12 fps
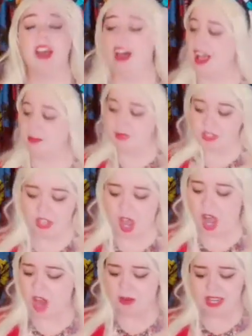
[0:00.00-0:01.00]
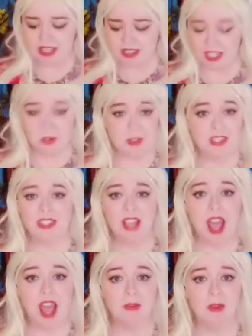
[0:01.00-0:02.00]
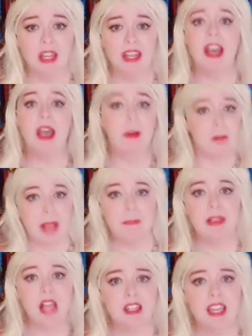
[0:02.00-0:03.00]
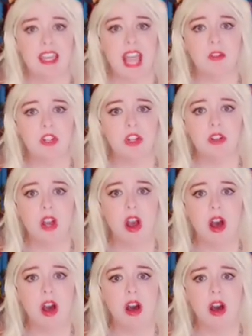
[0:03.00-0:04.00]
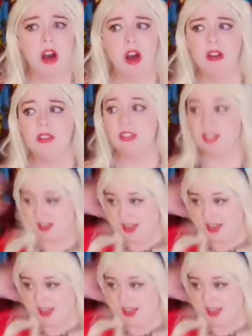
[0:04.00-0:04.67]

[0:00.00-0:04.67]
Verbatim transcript: I'm sorry, secret siren, but I'm blocking out your calls.